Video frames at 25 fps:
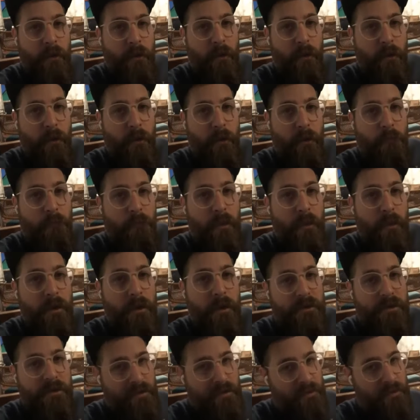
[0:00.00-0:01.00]

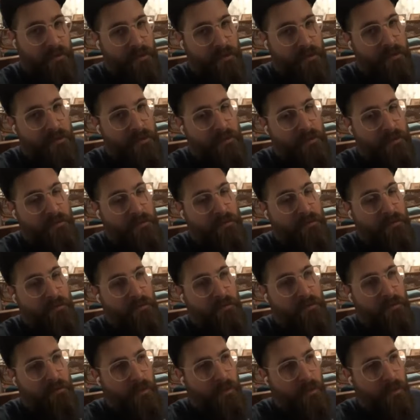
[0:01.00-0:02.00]
monsters
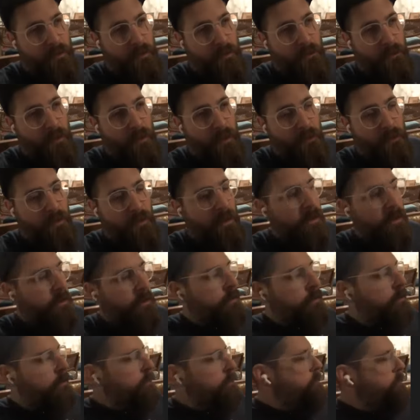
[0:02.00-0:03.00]
under my
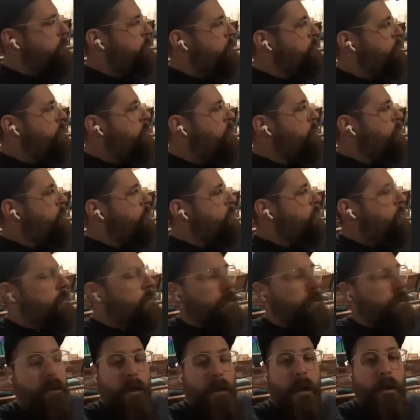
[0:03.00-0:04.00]
bed.
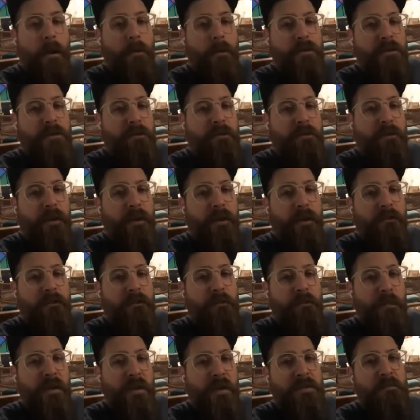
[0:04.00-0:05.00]
I was afraid of
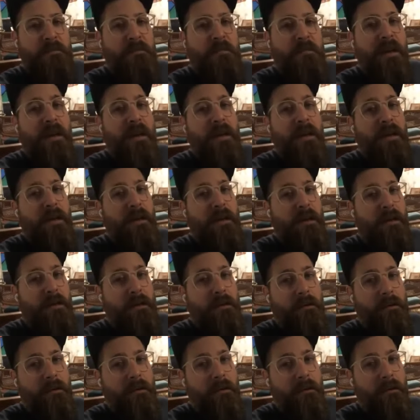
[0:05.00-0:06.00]
Miss Piggy
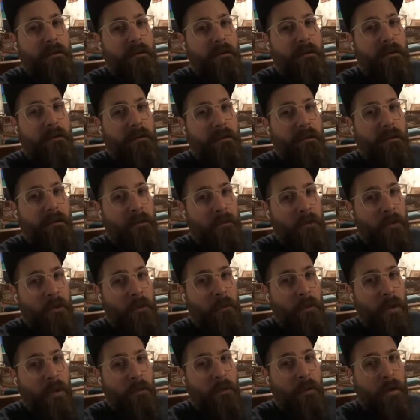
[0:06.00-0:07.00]
under
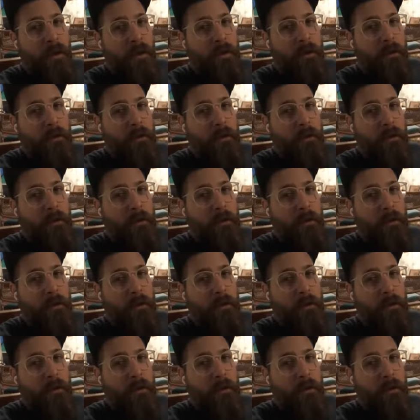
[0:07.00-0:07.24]
my bed.